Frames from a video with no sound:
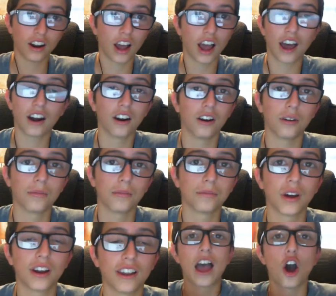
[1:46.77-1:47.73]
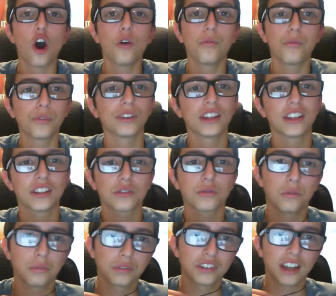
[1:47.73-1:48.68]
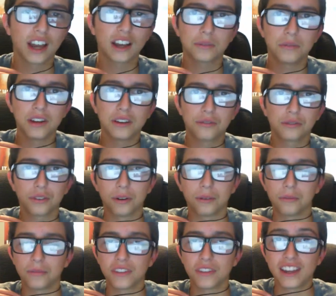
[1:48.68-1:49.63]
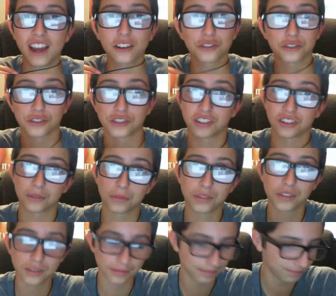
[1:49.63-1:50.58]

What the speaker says: don't know, but hopefully this will protect me from the exorcisms.